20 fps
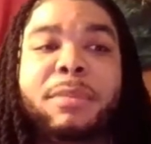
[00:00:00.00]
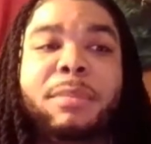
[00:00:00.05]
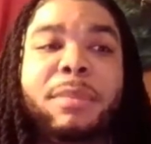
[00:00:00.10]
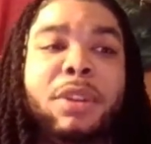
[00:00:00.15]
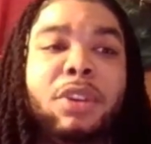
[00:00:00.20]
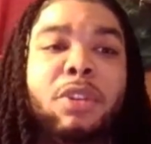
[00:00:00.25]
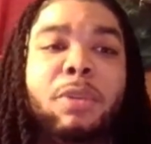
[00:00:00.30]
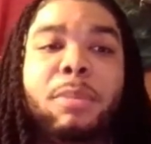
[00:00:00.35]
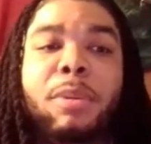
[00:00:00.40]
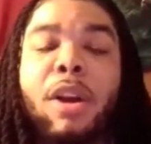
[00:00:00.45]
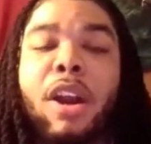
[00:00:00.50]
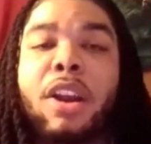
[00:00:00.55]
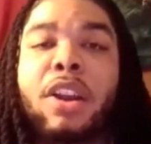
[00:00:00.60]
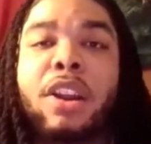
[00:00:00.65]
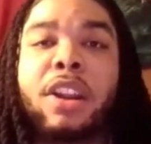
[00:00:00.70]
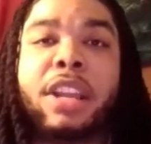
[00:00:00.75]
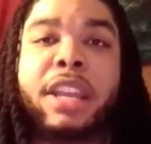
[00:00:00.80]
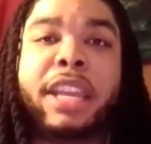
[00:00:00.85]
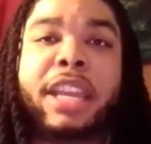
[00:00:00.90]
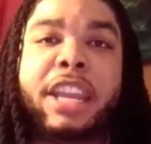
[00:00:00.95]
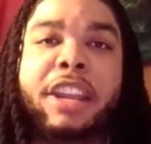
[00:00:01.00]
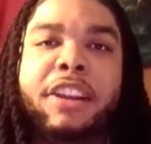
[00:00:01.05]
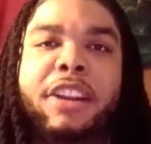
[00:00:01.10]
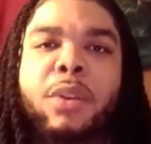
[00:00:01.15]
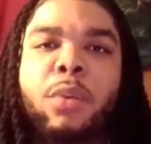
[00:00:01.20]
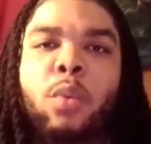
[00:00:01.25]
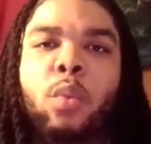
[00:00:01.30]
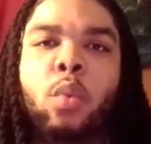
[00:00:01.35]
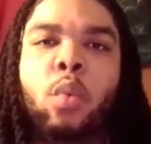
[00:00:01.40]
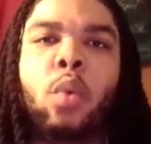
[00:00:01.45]
middle part of the year
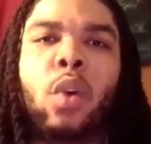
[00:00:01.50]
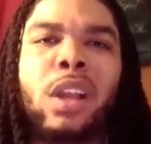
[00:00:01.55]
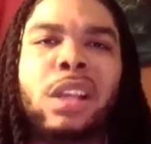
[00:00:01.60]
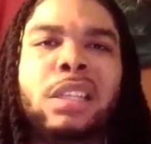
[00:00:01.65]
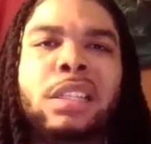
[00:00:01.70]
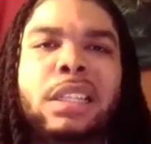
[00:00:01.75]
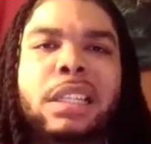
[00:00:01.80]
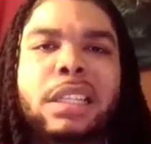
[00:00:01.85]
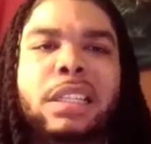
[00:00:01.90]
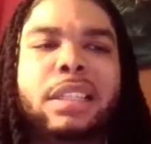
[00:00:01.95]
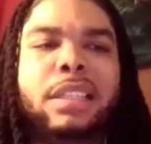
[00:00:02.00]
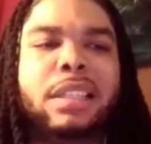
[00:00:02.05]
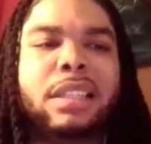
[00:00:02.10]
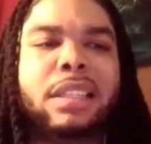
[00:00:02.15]
it wasn't